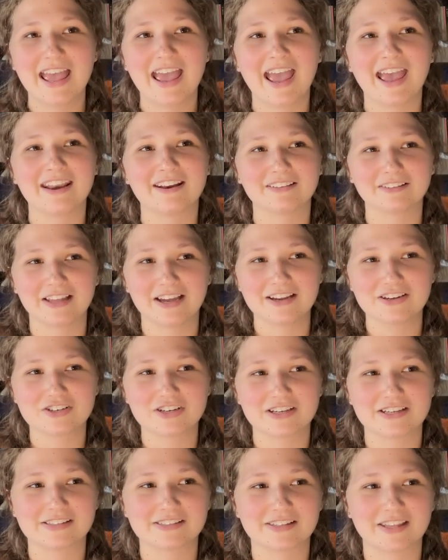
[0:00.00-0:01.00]
And
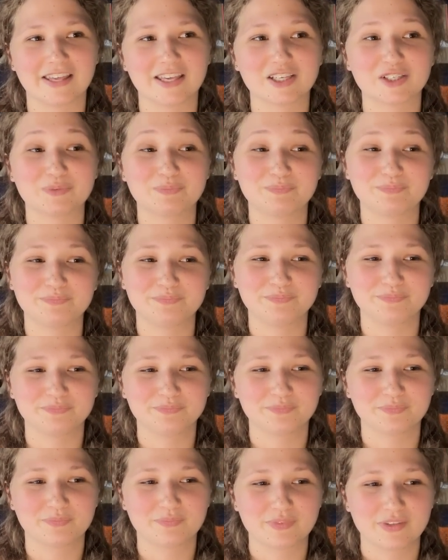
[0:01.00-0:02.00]
Elijah is like, hmm,
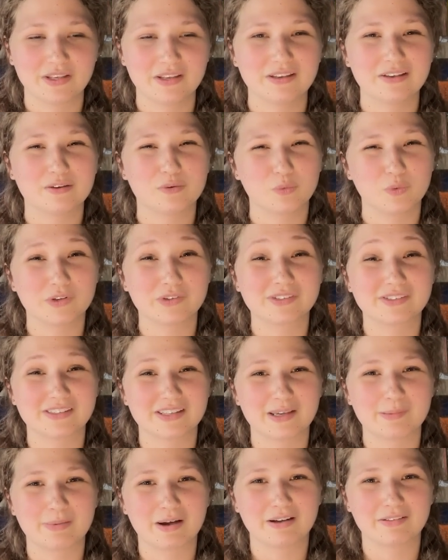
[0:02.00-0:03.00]
we'll see
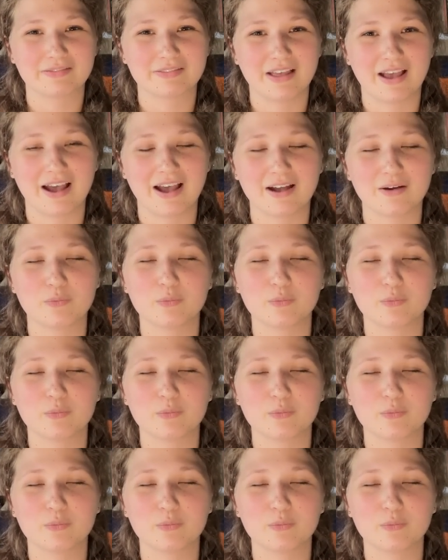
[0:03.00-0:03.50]
about that,